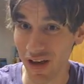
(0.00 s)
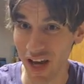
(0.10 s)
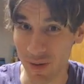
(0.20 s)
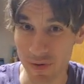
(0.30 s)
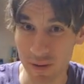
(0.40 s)

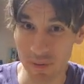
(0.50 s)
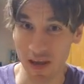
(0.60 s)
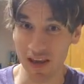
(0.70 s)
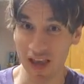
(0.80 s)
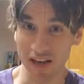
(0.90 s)
And I'm not
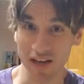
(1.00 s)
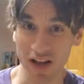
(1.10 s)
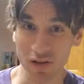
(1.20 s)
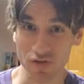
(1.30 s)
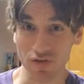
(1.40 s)
paying
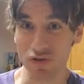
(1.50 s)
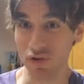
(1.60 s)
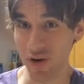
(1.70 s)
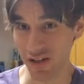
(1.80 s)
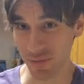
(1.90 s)
$80 for a new
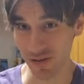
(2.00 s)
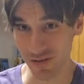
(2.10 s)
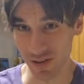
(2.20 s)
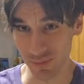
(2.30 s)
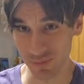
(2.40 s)
Xbox
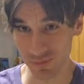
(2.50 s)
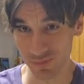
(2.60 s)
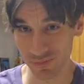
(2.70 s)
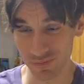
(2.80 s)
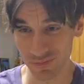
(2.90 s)
game.
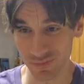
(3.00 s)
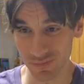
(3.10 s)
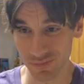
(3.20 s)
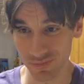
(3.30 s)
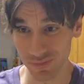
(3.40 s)

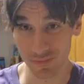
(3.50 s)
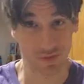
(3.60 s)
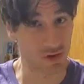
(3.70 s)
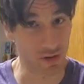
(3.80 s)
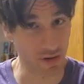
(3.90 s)

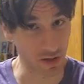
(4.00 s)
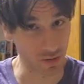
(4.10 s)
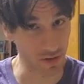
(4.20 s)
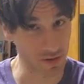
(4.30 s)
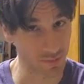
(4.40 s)
Cherokee
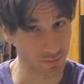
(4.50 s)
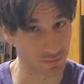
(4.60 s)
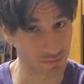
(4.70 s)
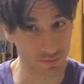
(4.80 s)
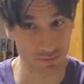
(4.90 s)
agrees.
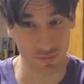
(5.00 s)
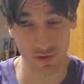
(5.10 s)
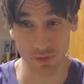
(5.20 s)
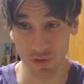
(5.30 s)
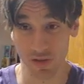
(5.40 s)

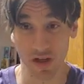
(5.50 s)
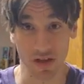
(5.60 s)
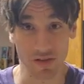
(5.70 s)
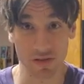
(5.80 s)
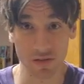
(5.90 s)
She really
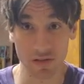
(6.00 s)
does.